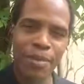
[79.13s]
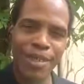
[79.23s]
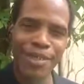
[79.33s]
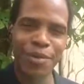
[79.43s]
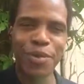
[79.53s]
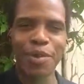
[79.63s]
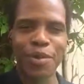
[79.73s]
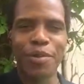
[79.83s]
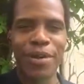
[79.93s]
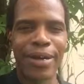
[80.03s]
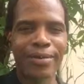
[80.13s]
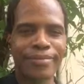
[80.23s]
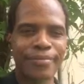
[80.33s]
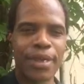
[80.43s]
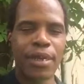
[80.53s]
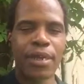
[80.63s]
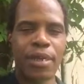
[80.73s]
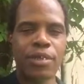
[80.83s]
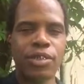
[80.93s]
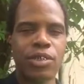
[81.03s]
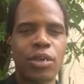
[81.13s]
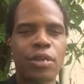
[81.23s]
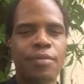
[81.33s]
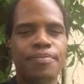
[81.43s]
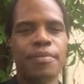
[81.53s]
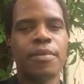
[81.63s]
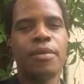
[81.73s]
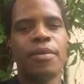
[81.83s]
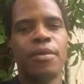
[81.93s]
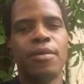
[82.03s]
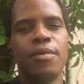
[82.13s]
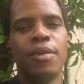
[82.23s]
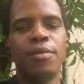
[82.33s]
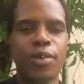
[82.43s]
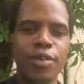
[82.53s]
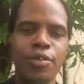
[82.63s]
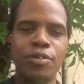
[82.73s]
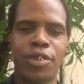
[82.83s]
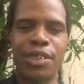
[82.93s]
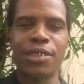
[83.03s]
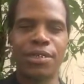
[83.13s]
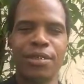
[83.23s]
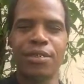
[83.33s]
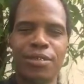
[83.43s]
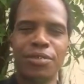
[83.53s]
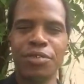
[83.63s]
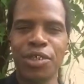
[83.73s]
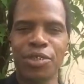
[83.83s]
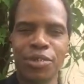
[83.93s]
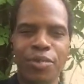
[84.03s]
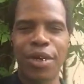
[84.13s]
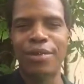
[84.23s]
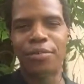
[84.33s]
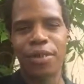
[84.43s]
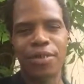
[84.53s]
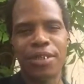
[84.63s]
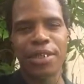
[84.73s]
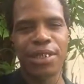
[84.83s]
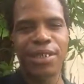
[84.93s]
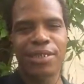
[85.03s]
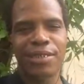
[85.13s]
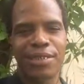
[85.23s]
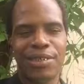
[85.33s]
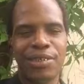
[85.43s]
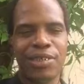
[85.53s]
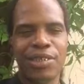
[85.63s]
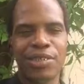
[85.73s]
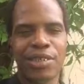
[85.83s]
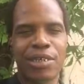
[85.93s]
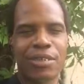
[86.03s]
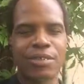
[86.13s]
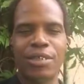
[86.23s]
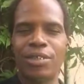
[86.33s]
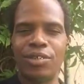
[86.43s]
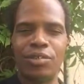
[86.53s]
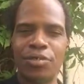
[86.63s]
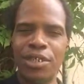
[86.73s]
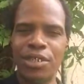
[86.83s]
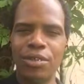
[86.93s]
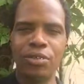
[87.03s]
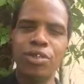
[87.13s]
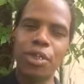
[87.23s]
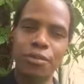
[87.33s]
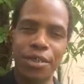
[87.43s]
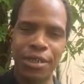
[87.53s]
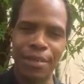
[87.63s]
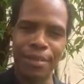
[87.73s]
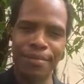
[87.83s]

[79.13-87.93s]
makes the world go round. So the good news is, the good news on the around the world is Greece, no, Turkey.